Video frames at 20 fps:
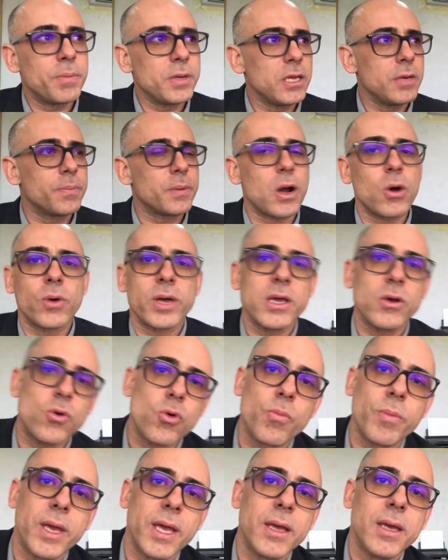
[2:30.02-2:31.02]
All you have
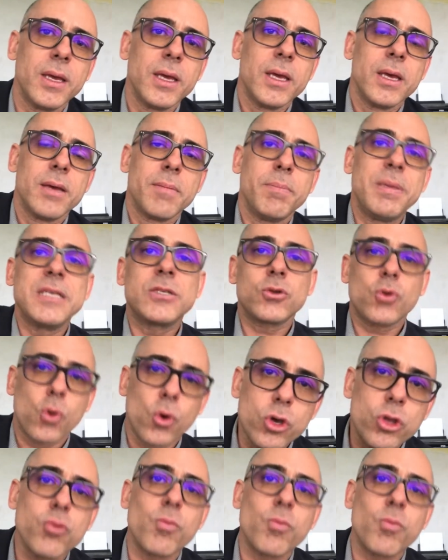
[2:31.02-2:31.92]
to do is ask someone